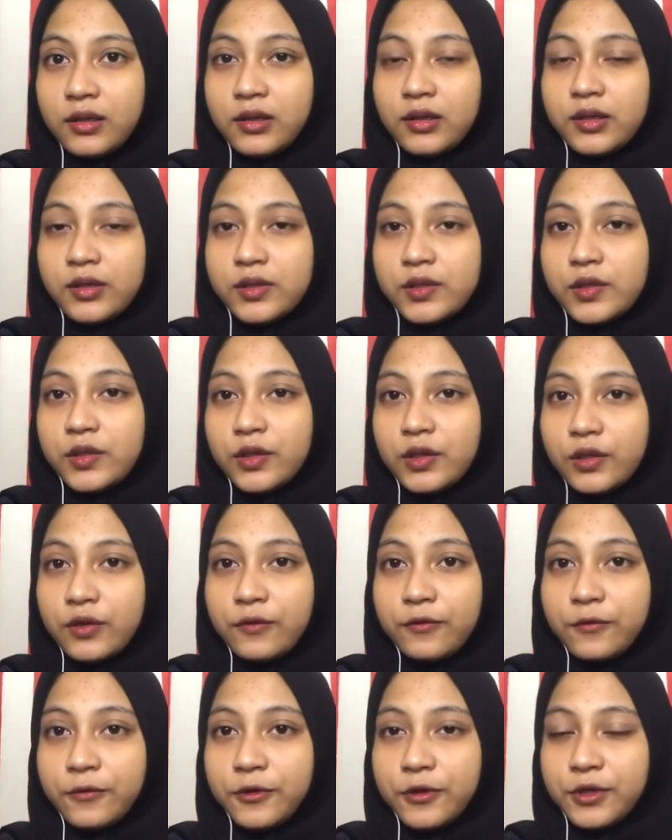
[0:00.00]
Sorry
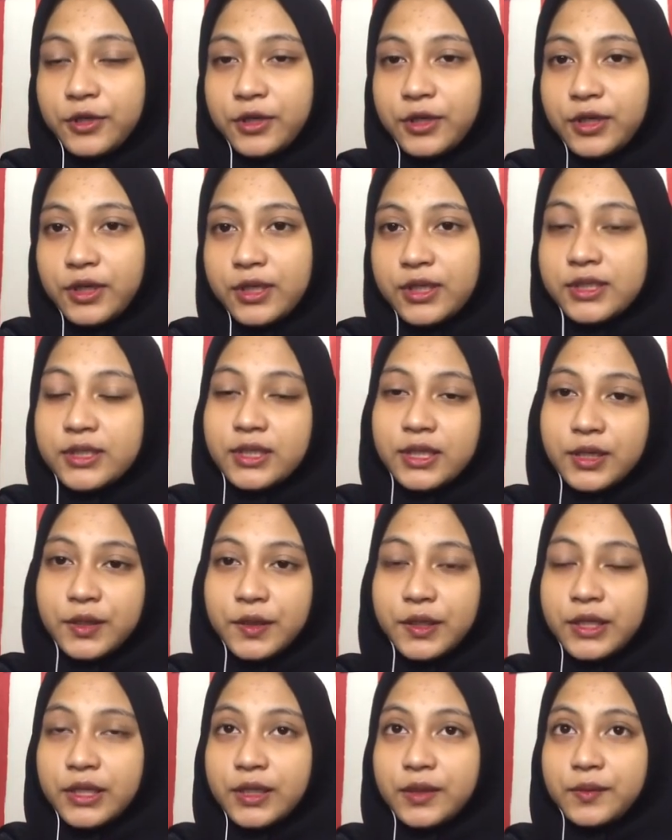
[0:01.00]
for is there
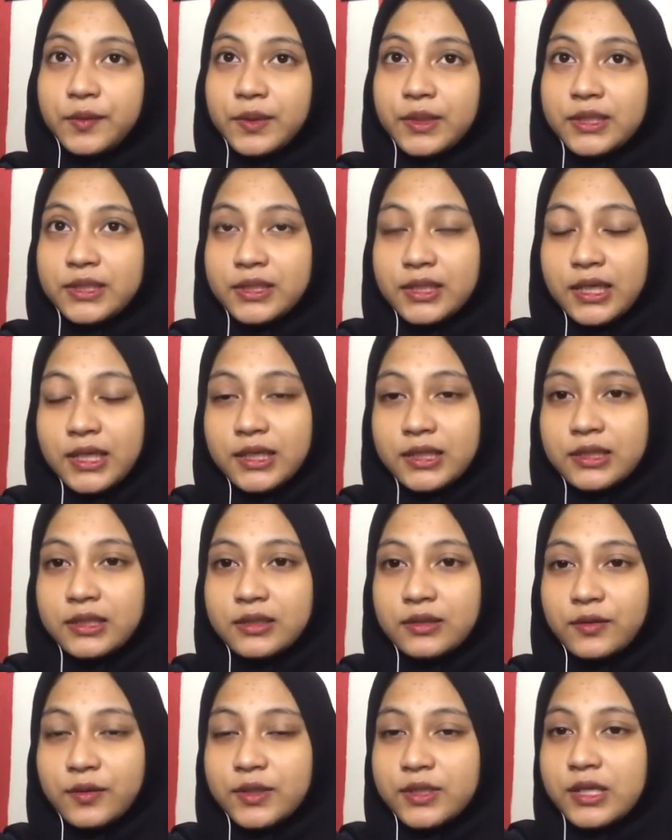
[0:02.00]
any mistakes.
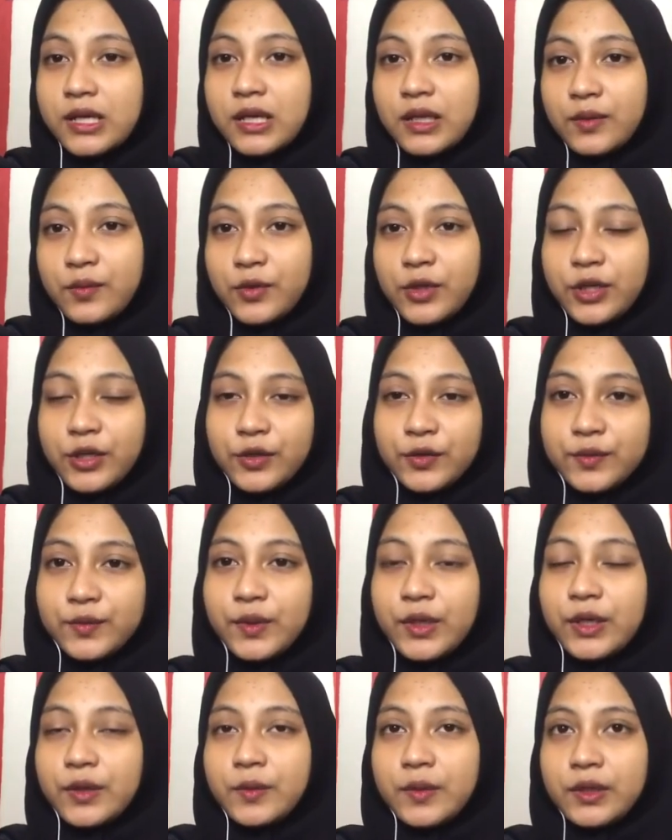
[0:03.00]
Wassalamualaikum
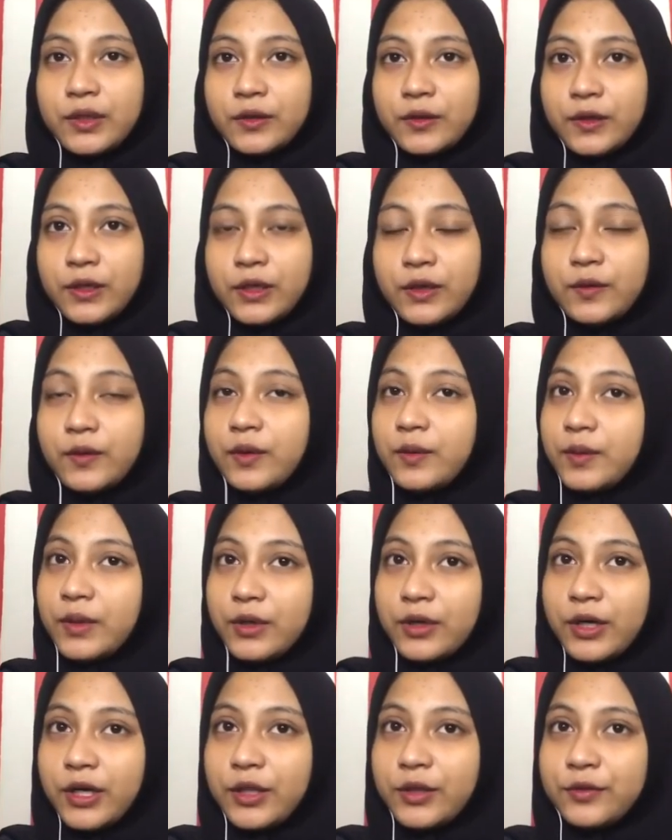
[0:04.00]
warahmatullahi
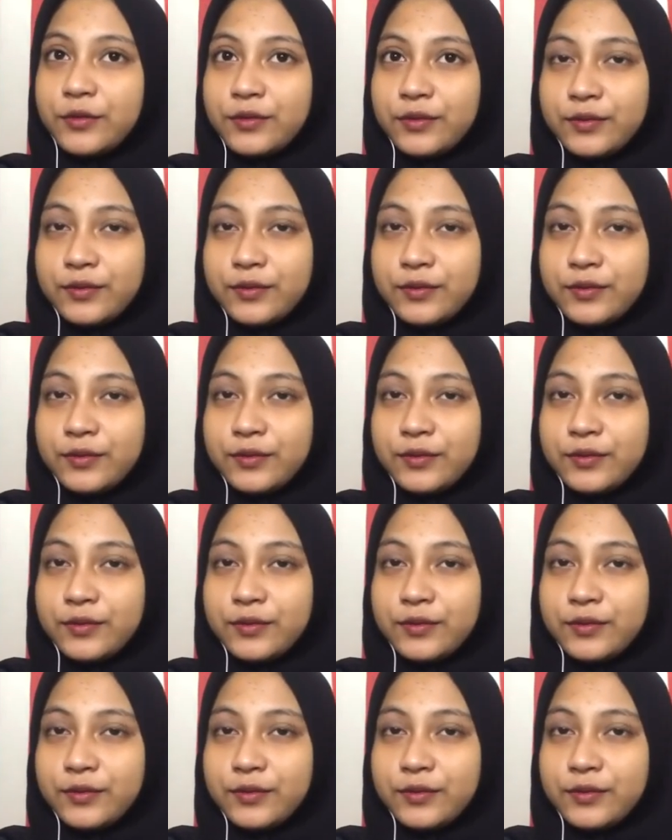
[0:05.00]
wabarakatuh.